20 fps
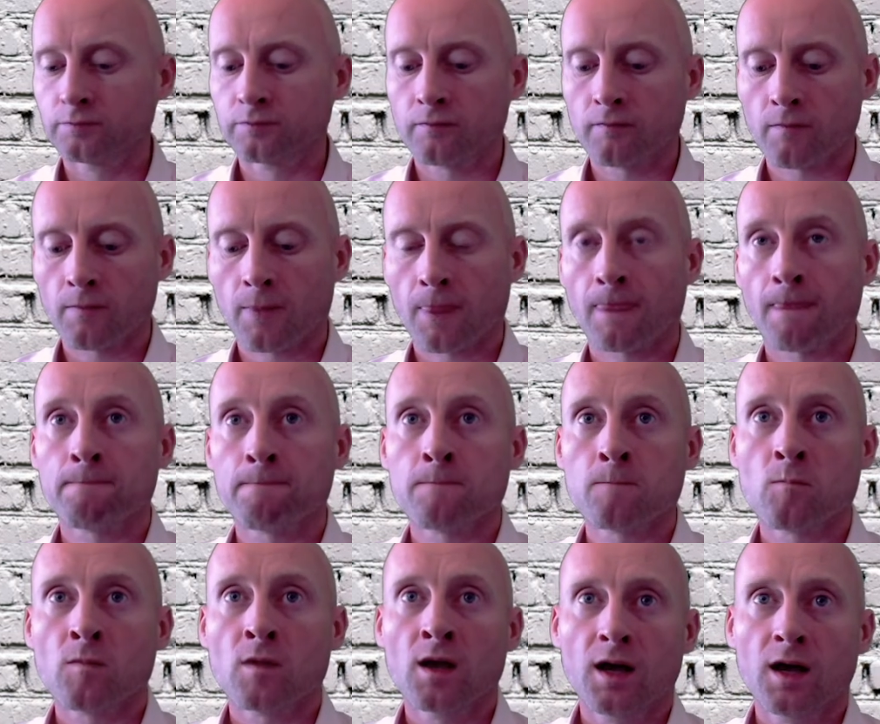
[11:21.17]
And I'm
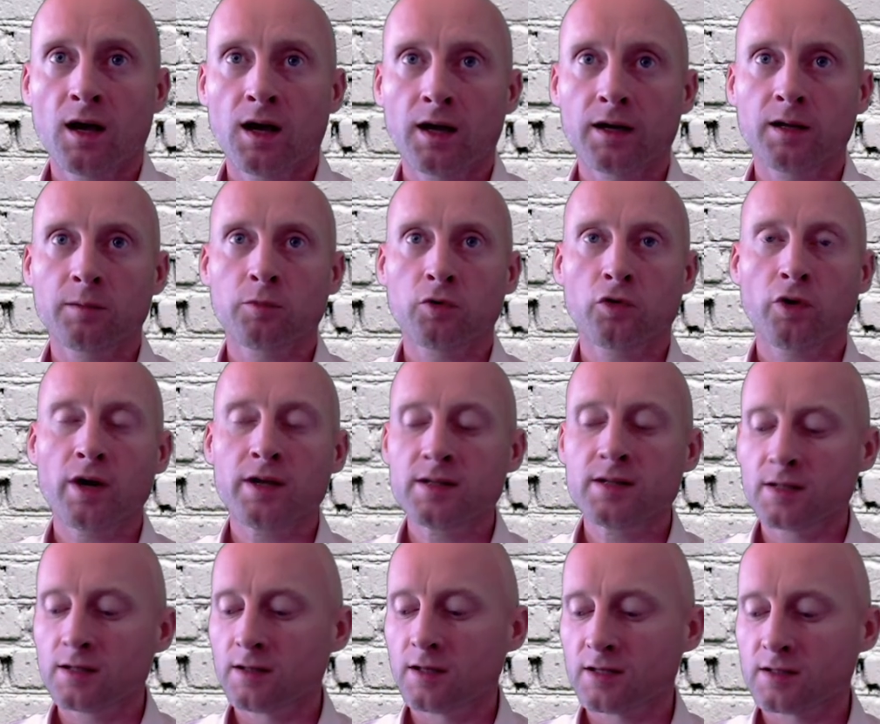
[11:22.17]
creating this so I can
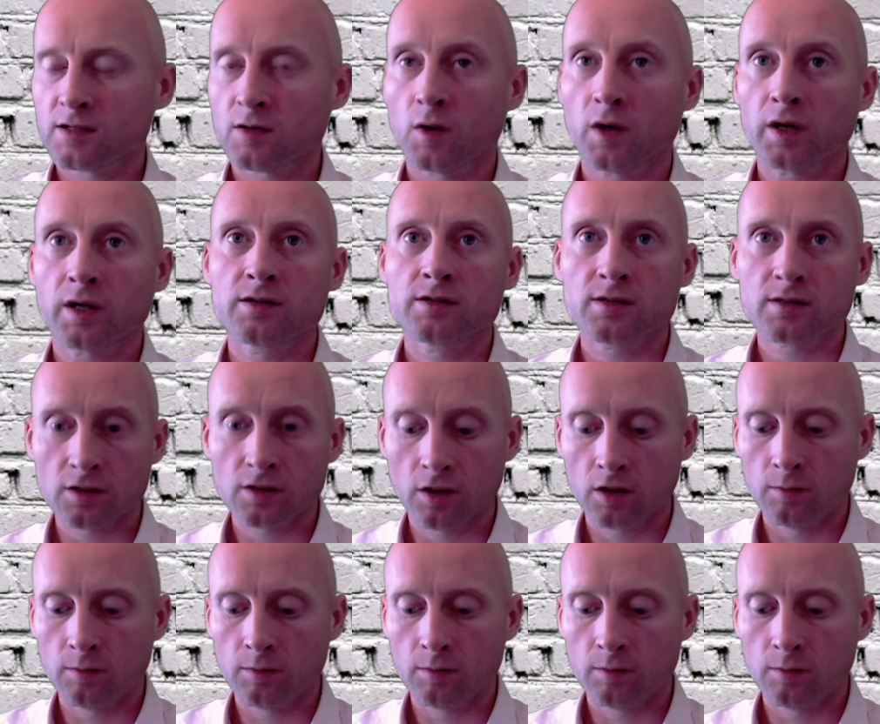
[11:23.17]
start my while loop.